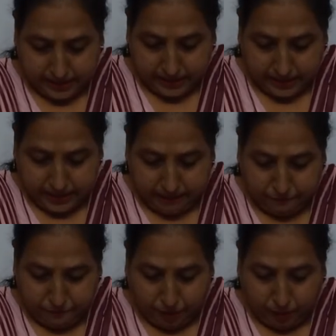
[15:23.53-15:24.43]
They
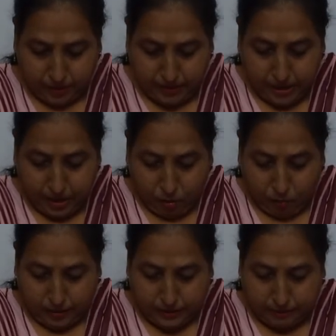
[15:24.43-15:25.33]
frown over
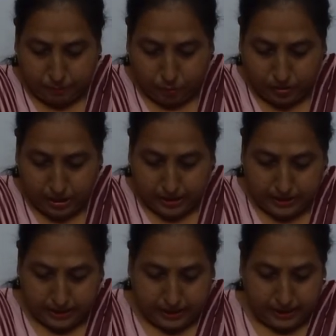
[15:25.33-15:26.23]
the book,
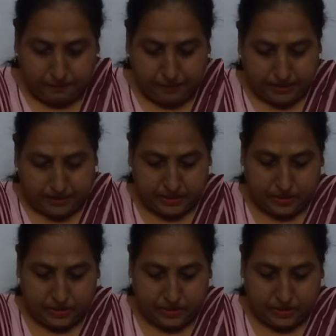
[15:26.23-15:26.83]
turning pages.